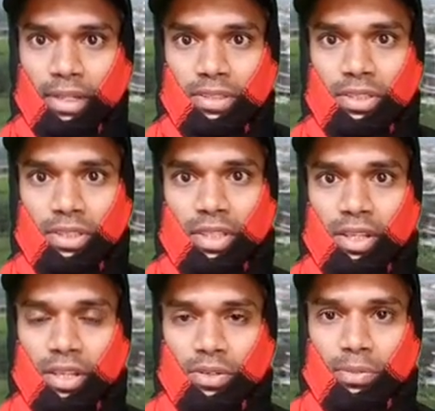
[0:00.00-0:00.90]
I see
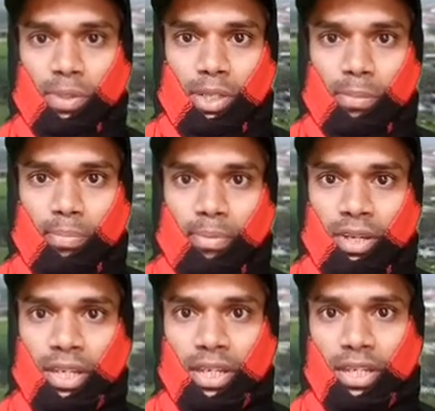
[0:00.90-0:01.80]
there are too many
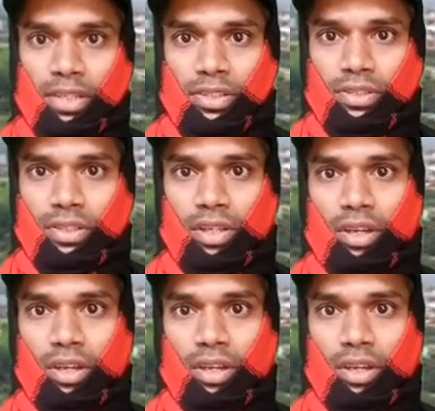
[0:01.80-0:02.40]
bridges